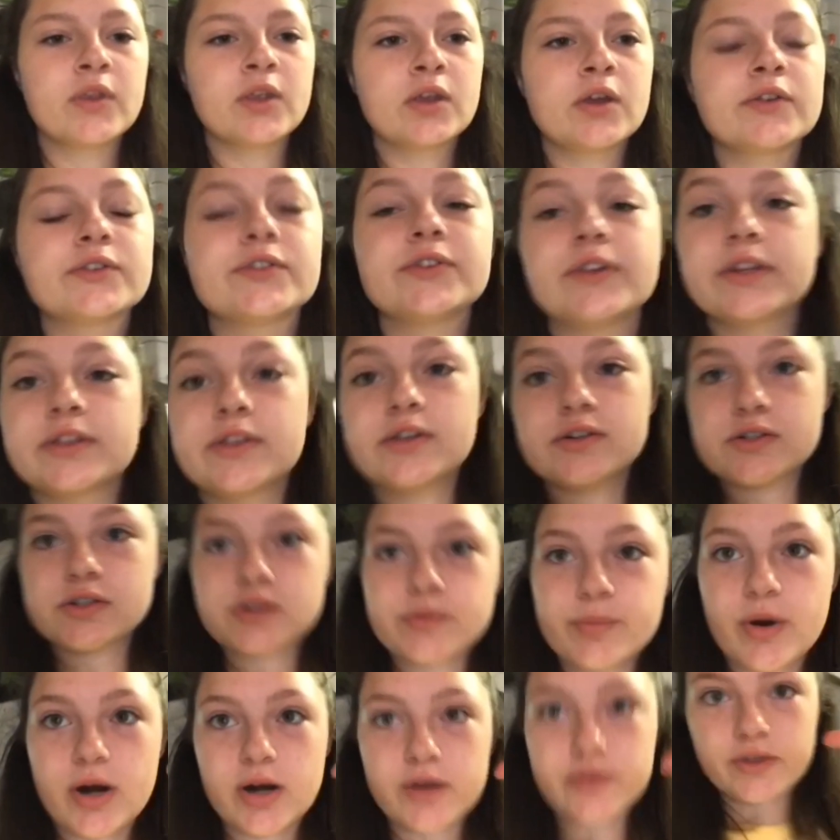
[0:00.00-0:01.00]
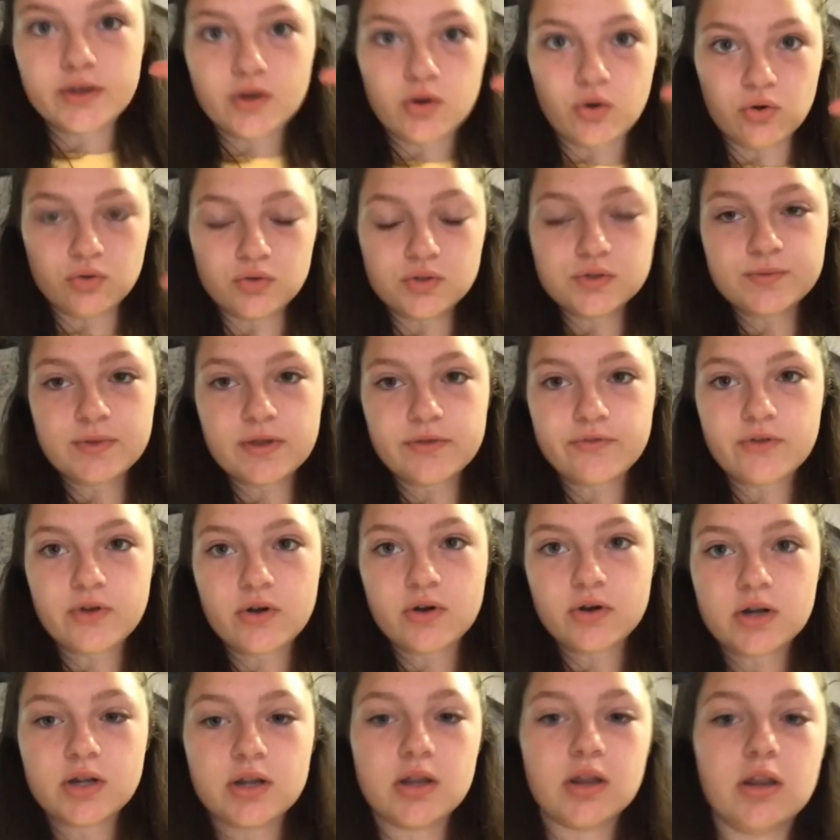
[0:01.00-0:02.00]
So there's the part that holds my
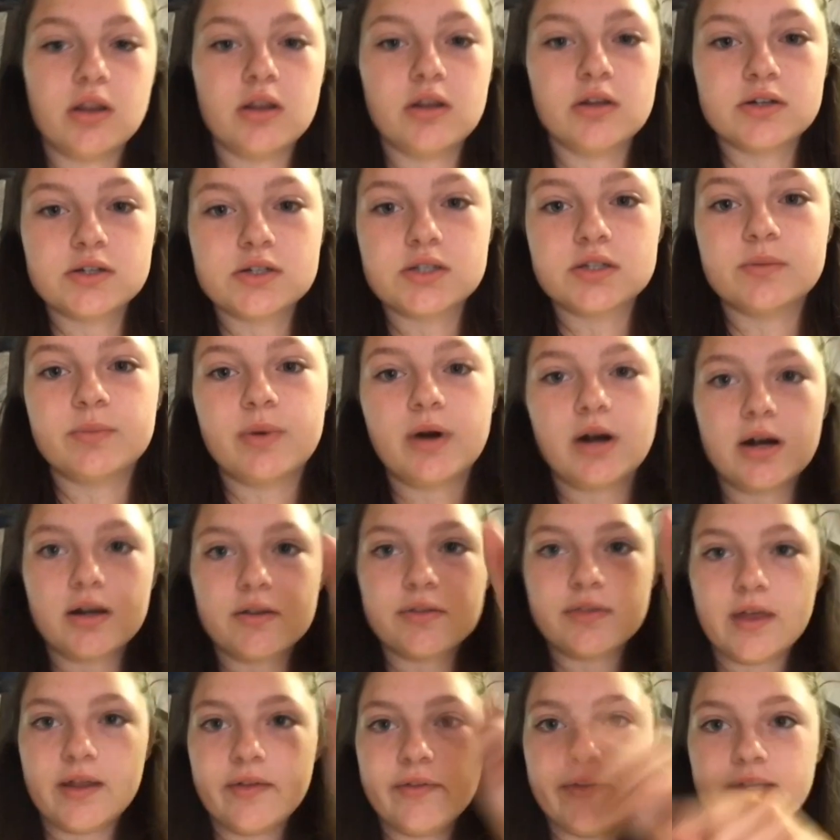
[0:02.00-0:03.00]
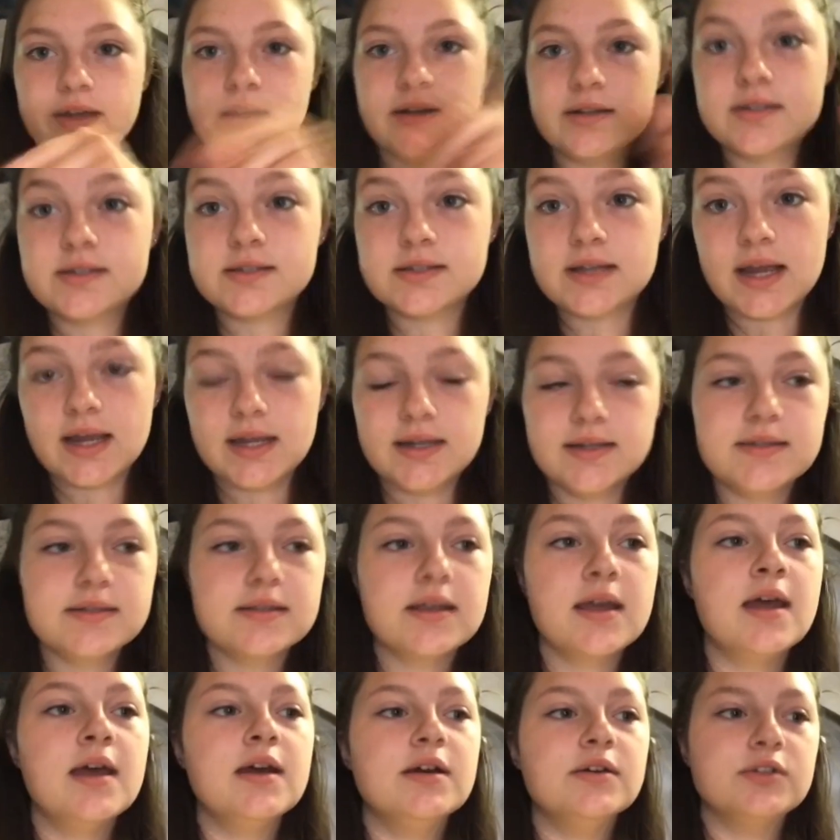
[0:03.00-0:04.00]
phone, and then there's the part that stands.
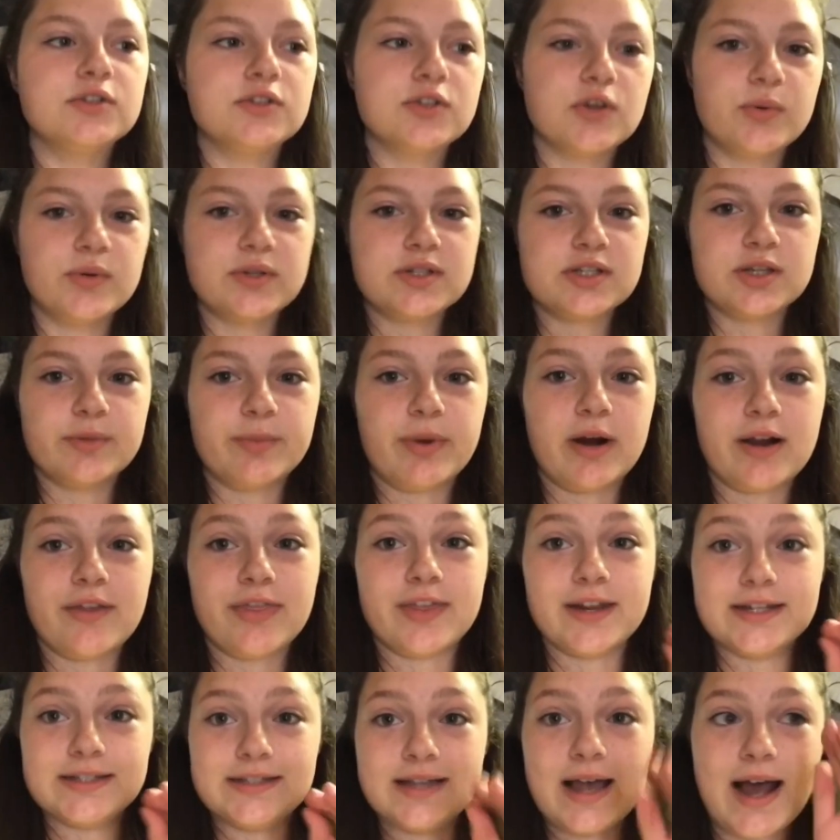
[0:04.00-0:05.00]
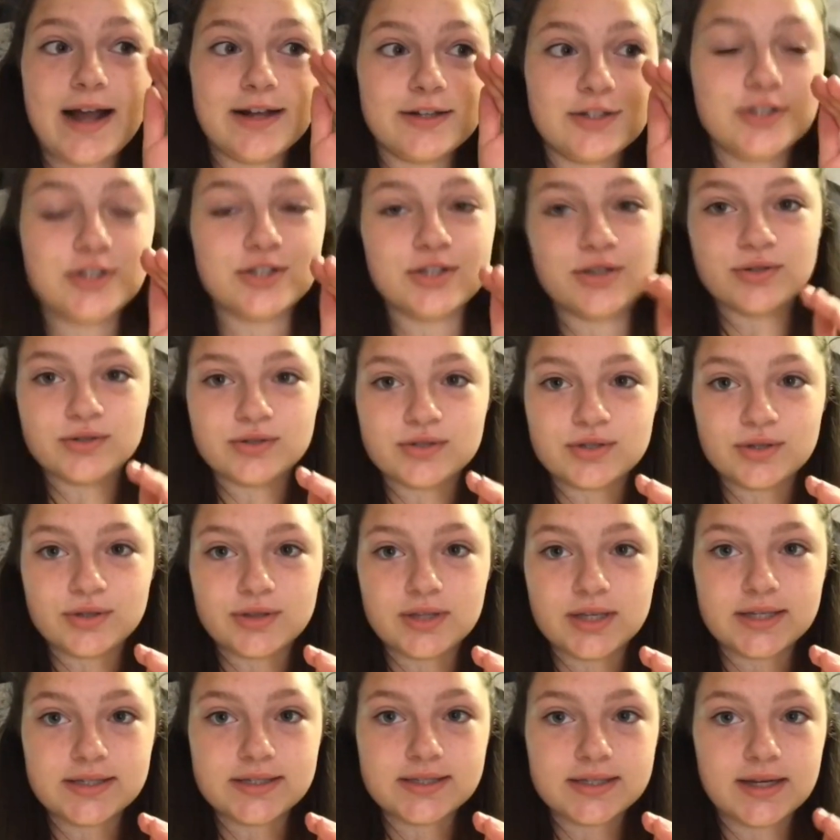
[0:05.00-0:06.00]
So it's the part that attaches those two
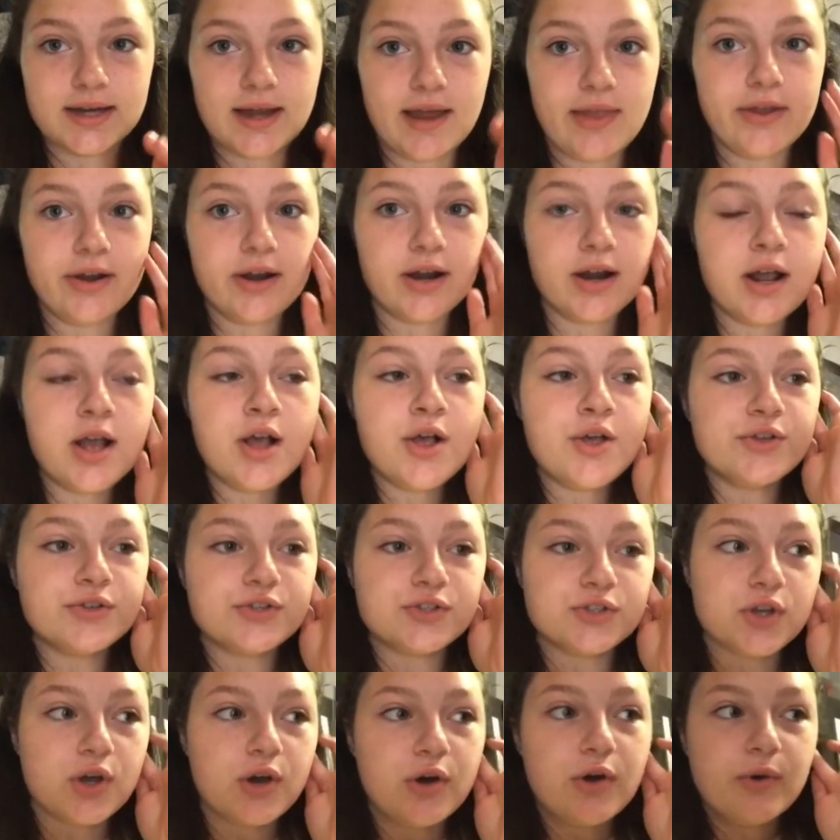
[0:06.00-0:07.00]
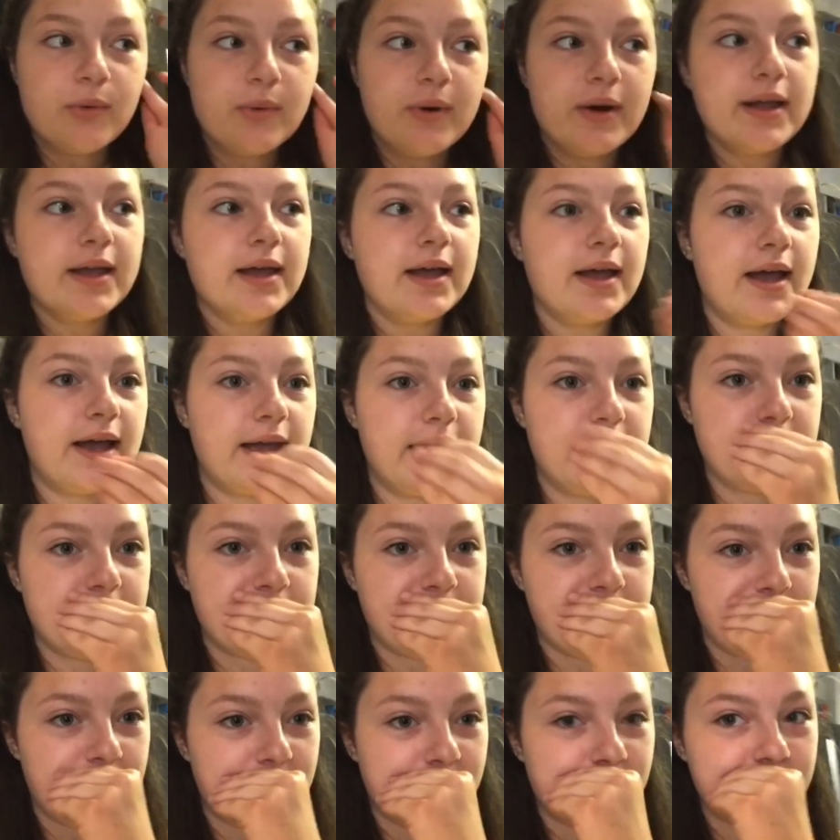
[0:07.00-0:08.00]
things together. So it
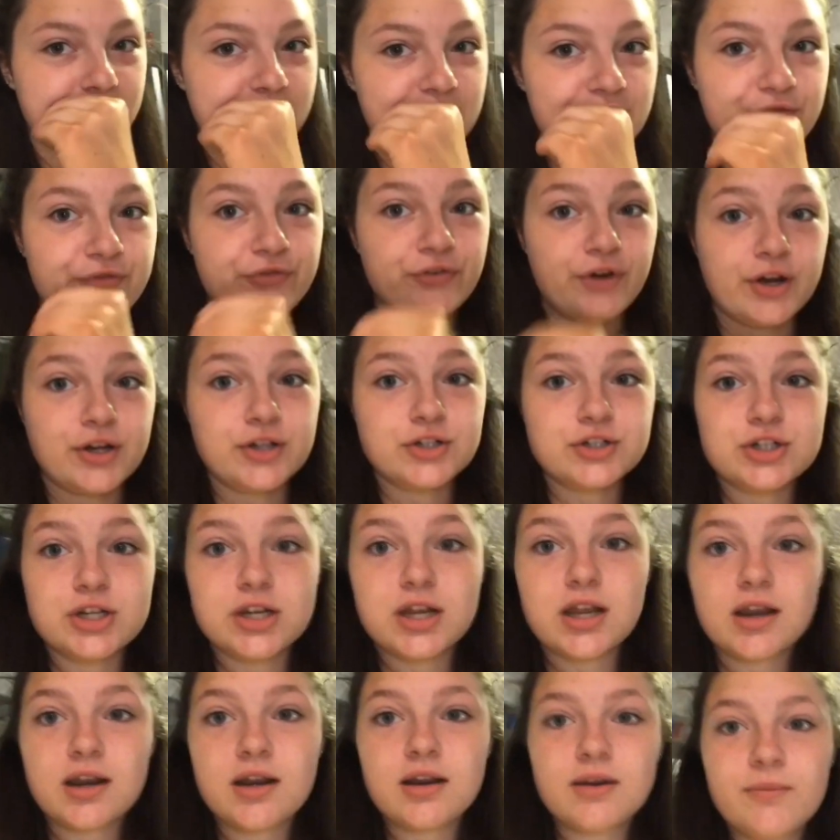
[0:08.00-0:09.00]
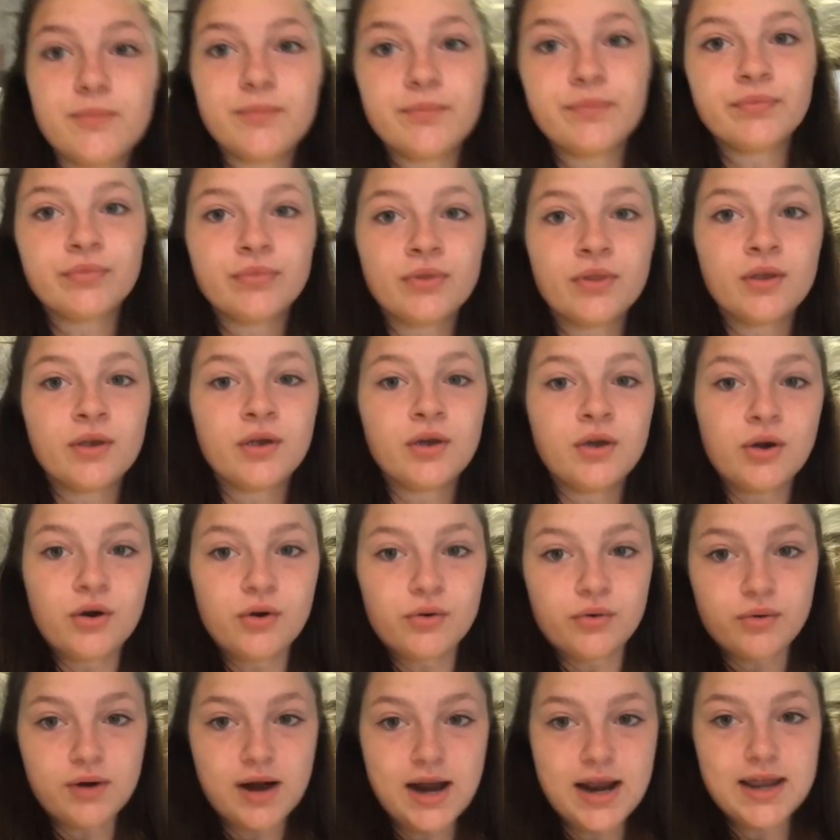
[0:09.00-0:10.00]
can't really function
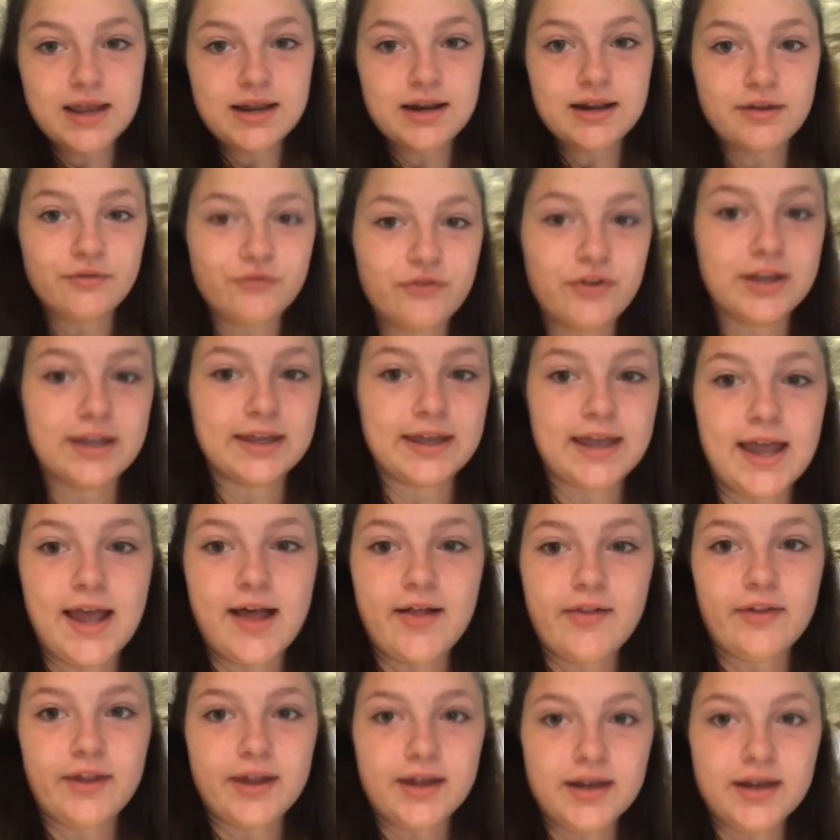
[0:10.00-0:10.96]
right if it can't